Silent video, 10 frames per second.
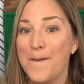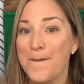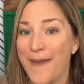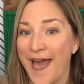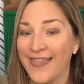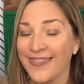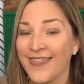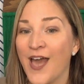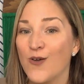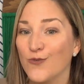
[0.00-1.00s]
math,
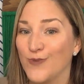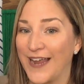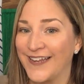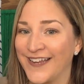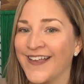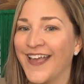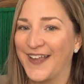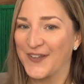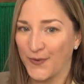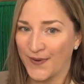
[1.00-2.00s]
writing,
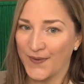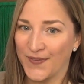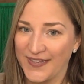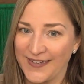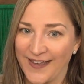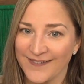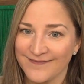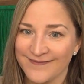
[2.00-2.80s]
and critical thinking.